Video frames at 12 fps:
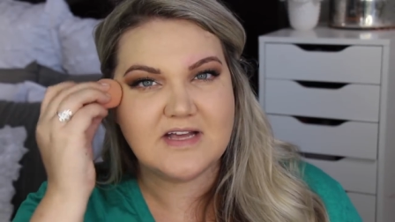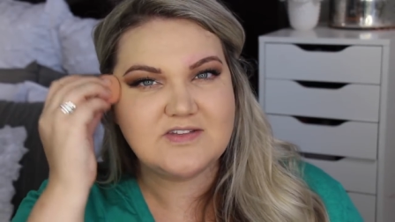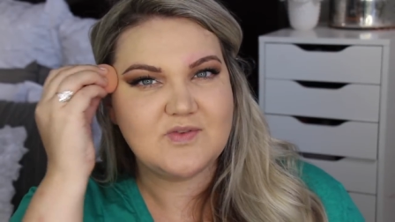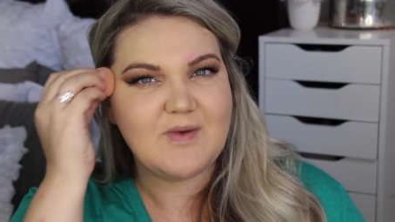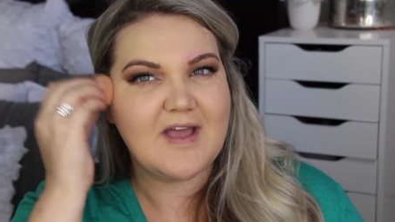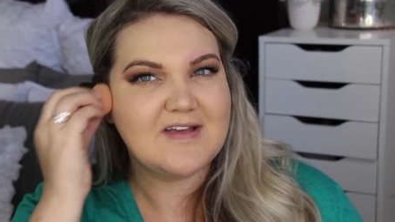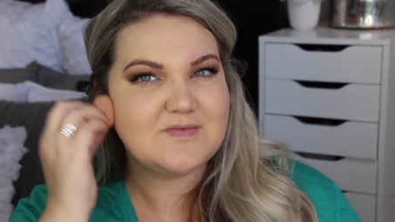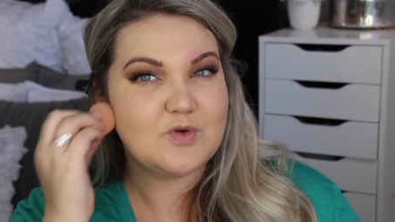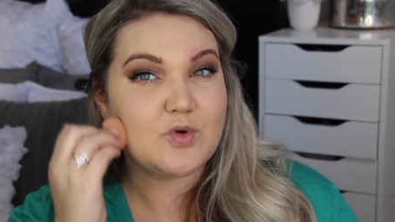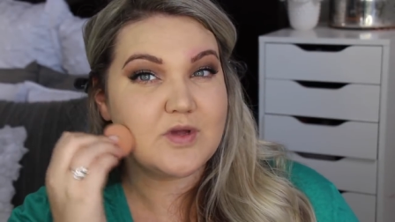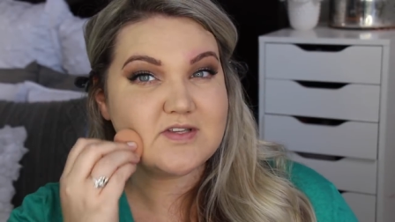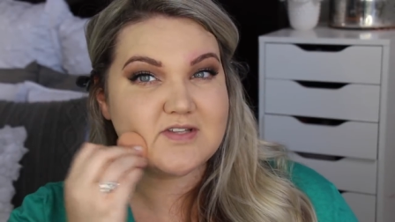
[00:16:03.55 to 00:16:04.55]
That's what my
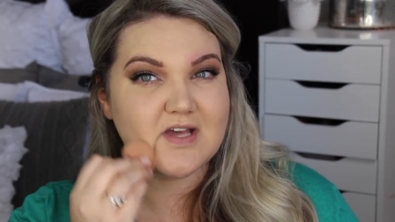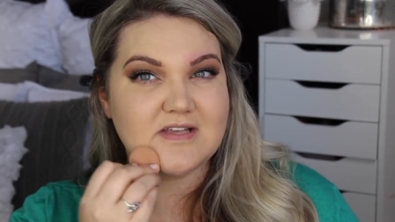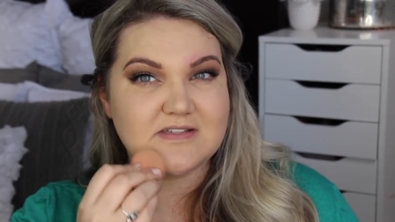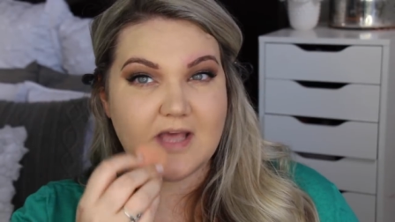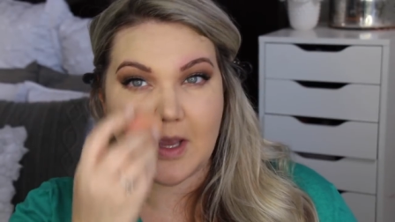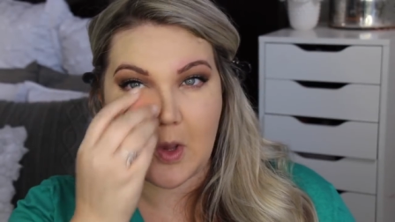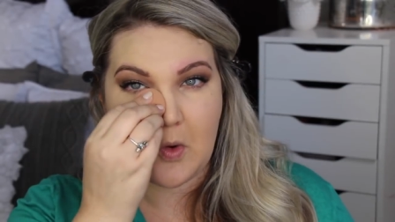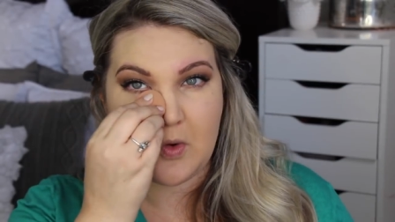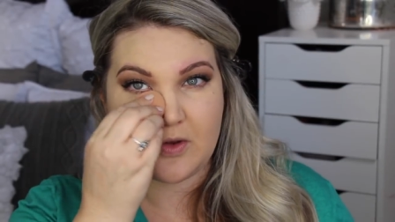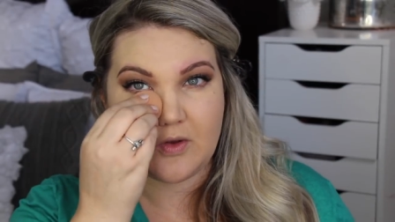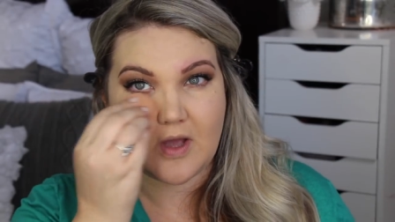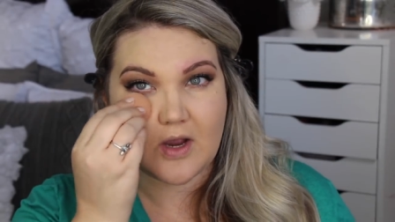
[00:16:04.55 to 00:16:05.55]
husband always says. Like,
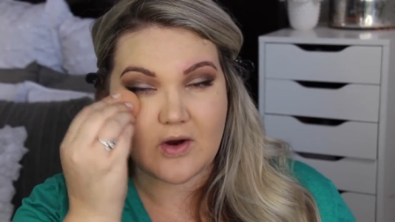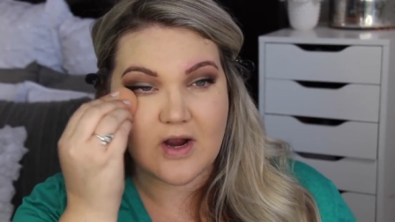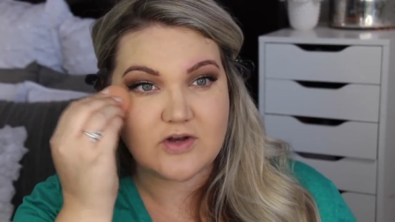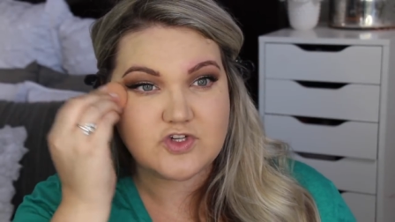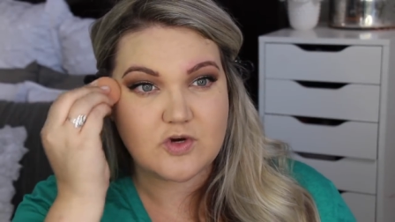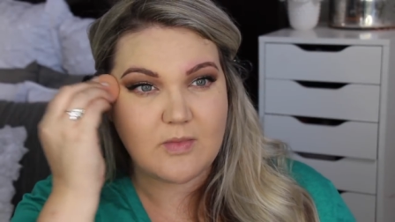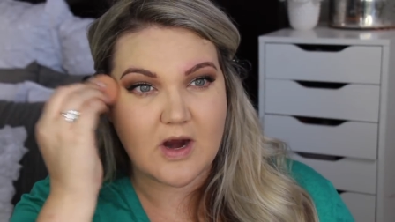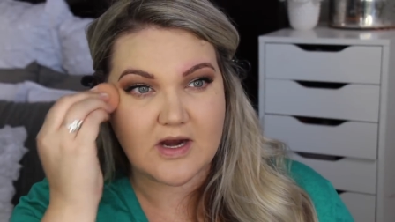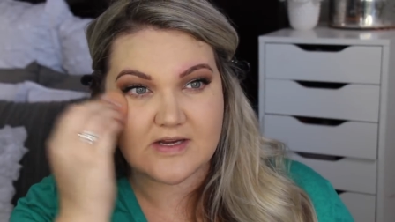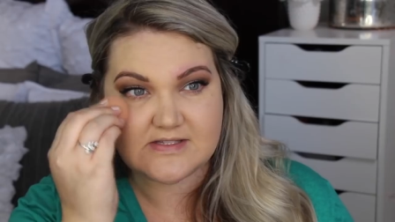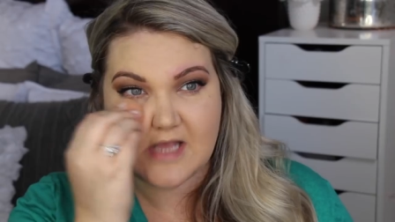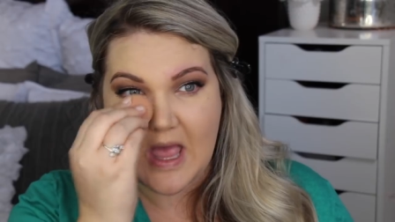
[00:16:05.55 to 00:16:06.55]
oh, you got Groucho
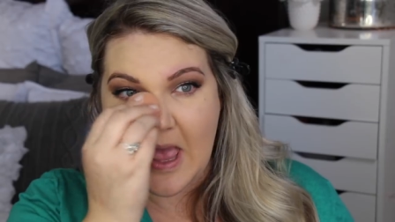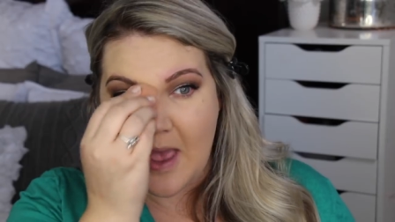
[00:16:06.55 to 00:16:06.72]
Marx